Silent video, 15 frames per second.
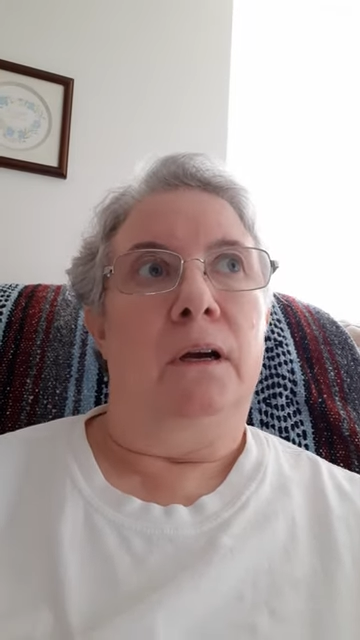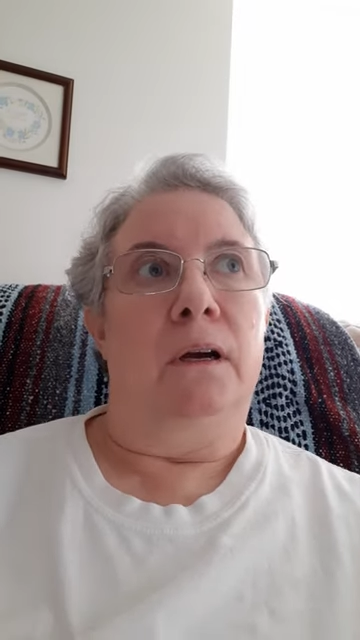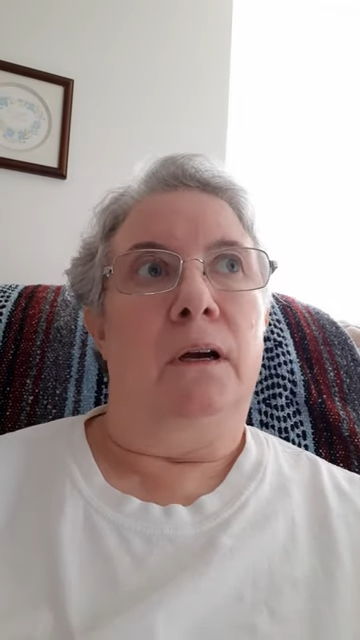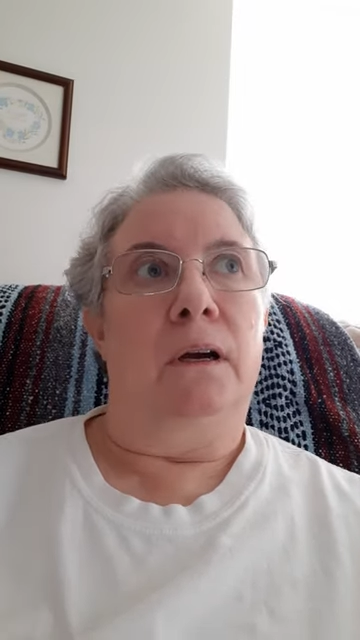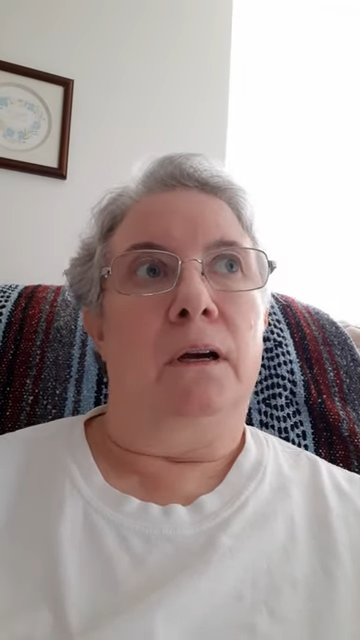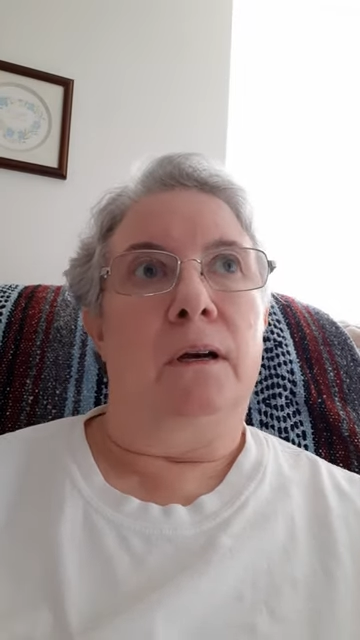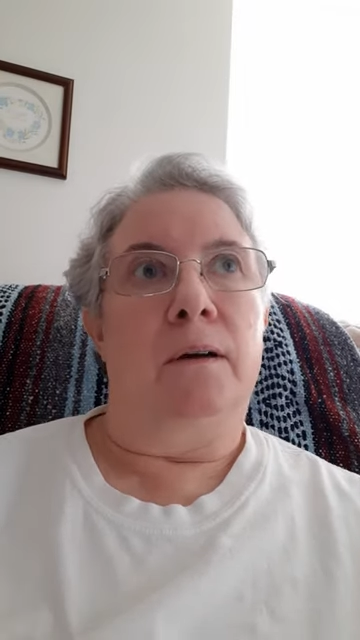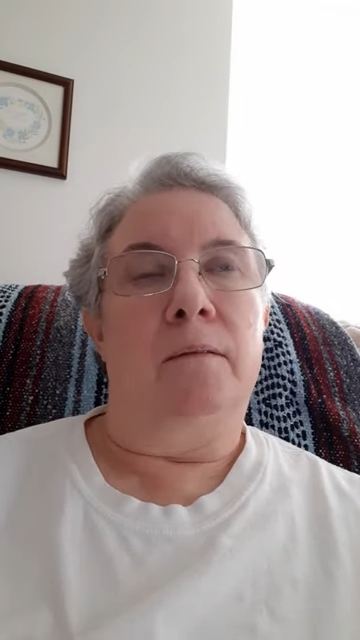
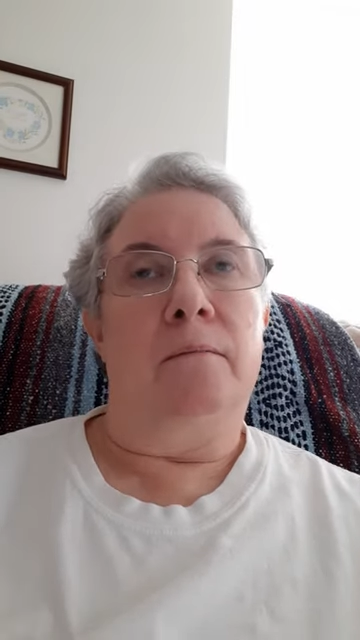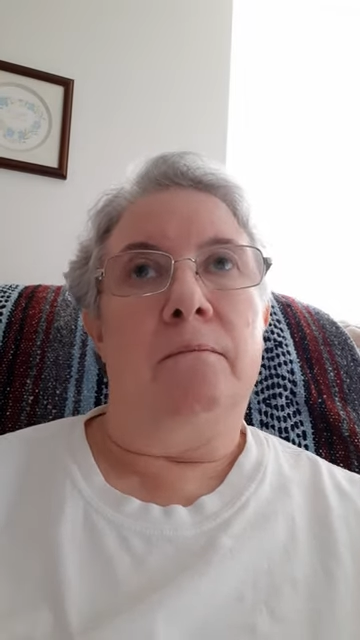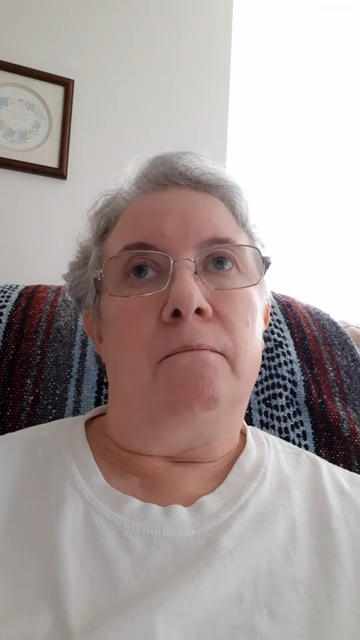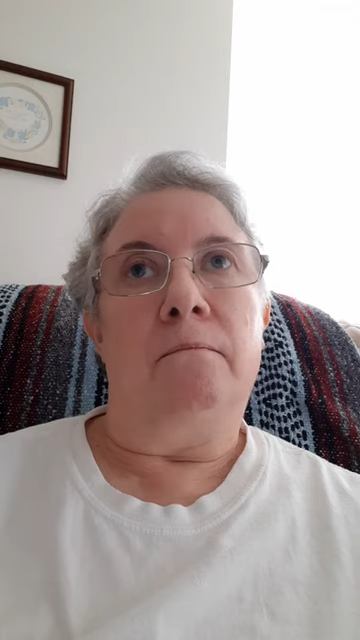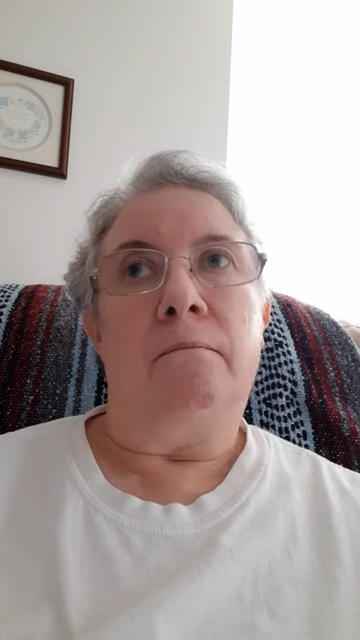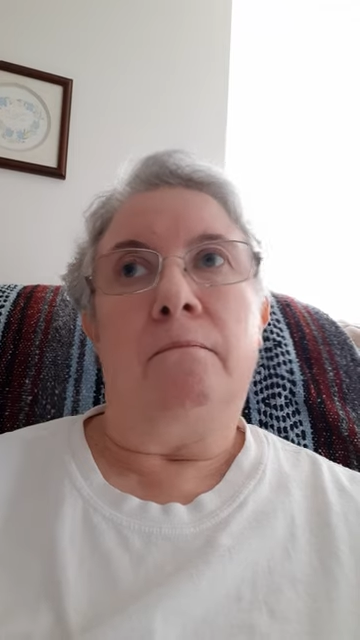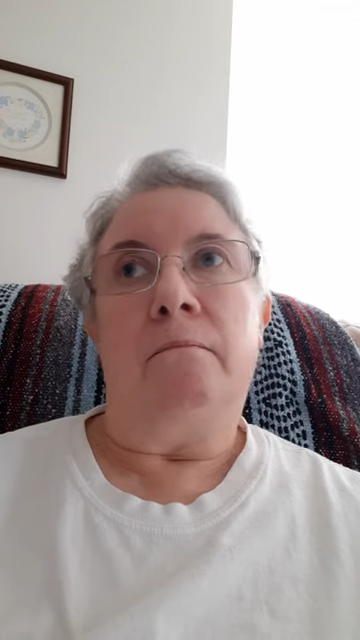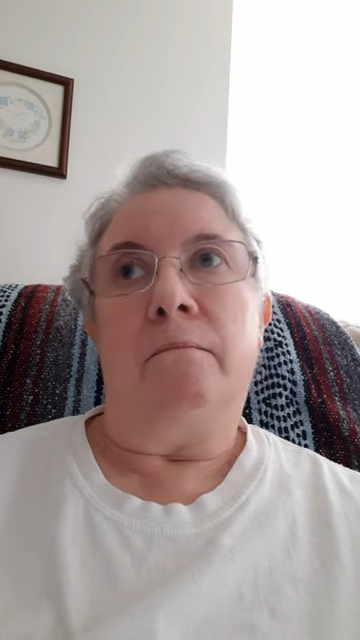
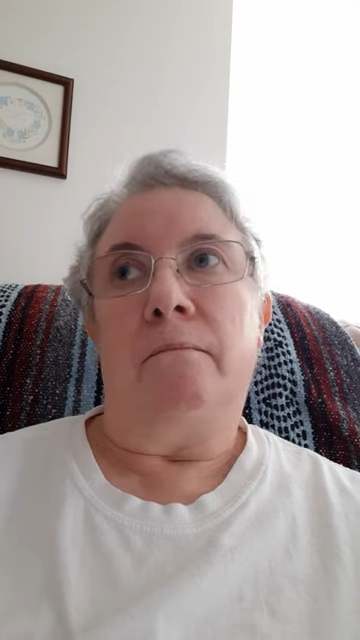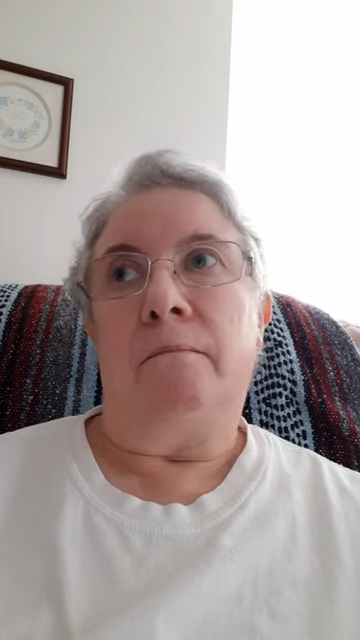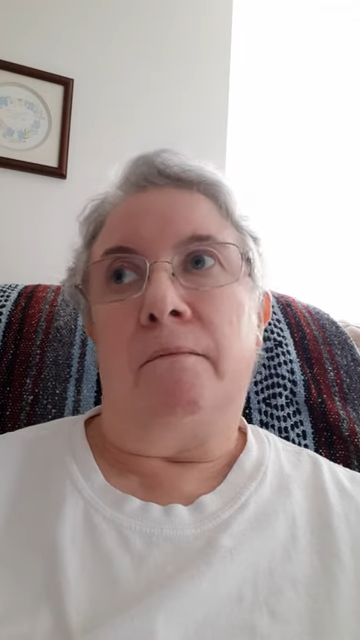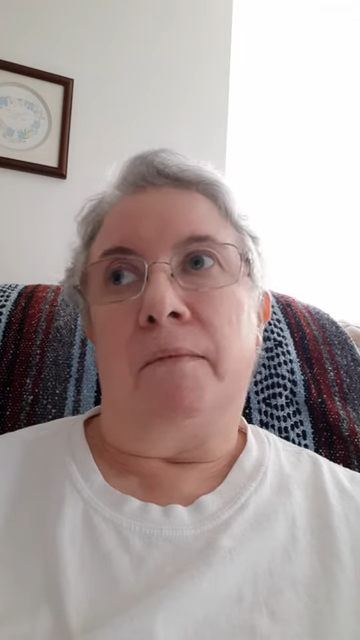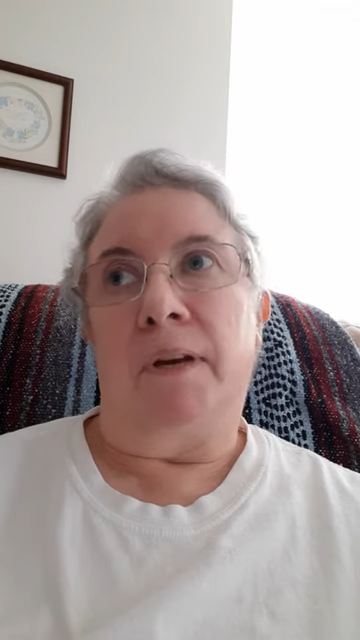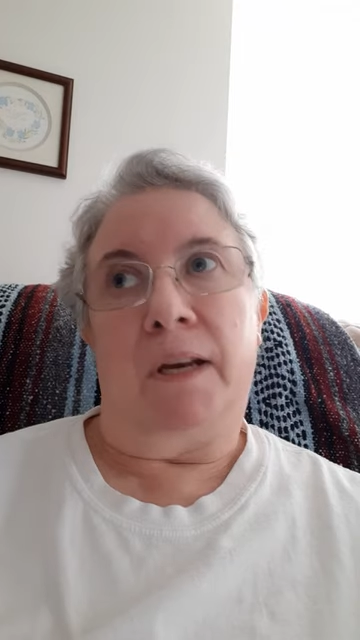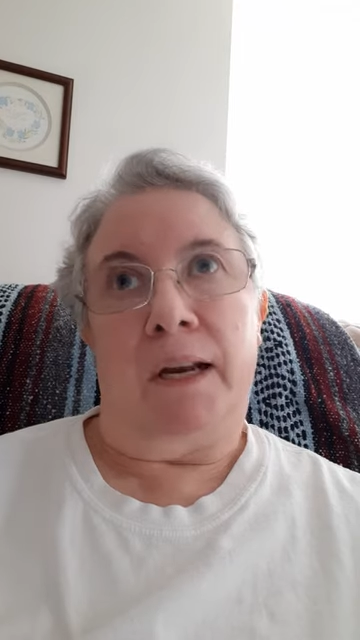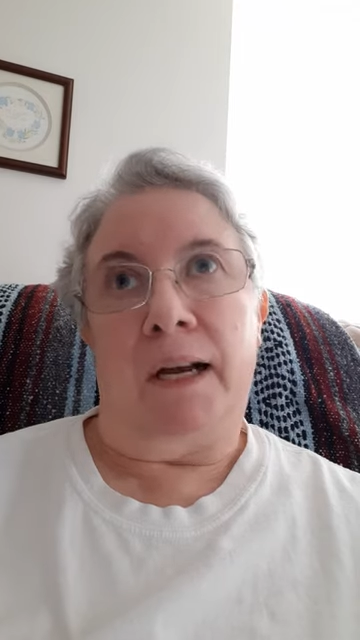Um,
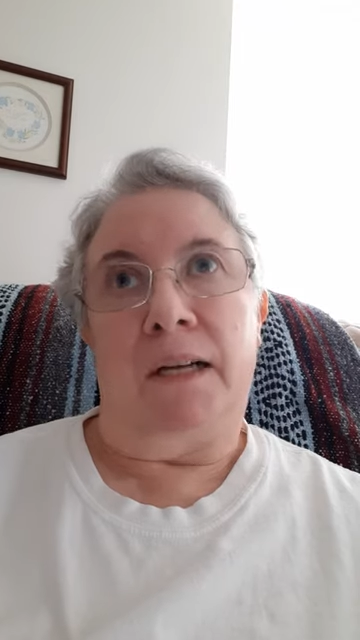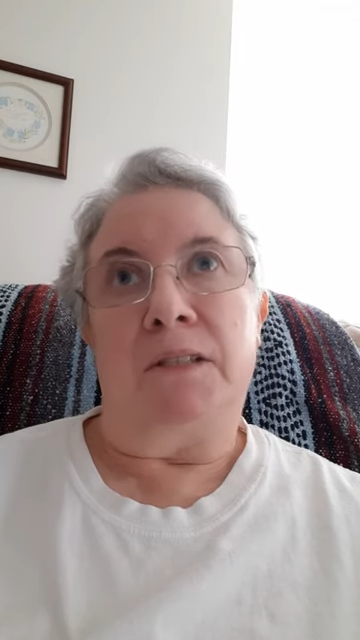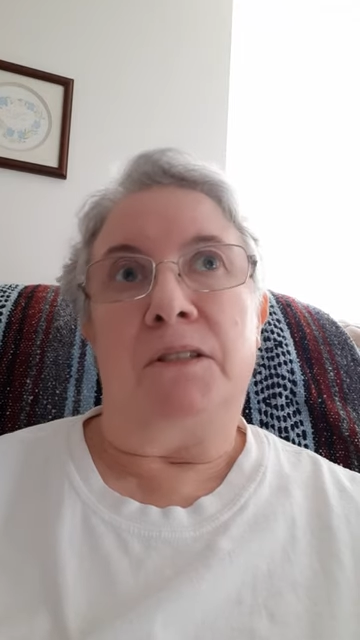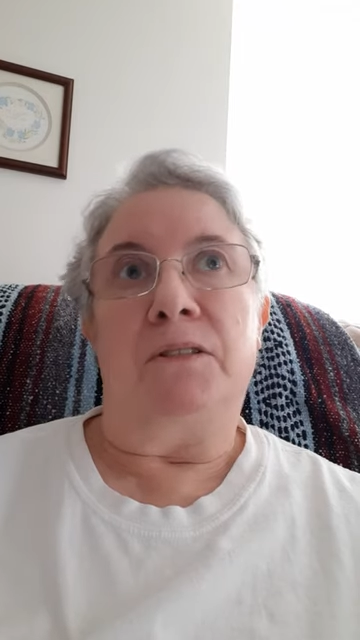not